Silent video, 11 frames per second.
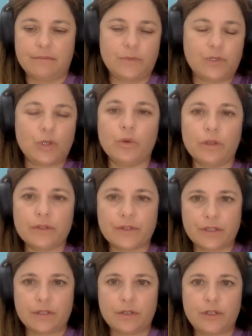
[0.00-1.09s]

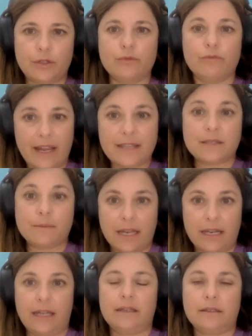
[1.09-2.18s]
tools to raise
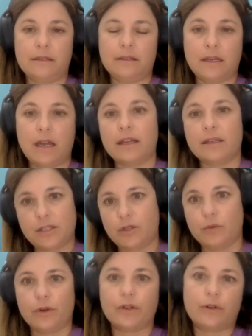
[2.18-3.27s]
money, not
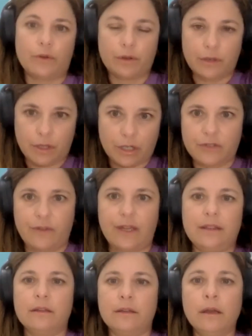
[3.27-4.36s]
steward or
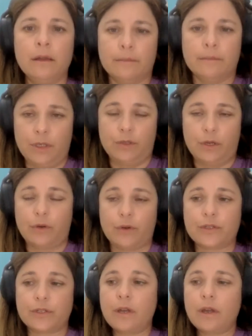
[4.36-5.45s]
cultivate new donors,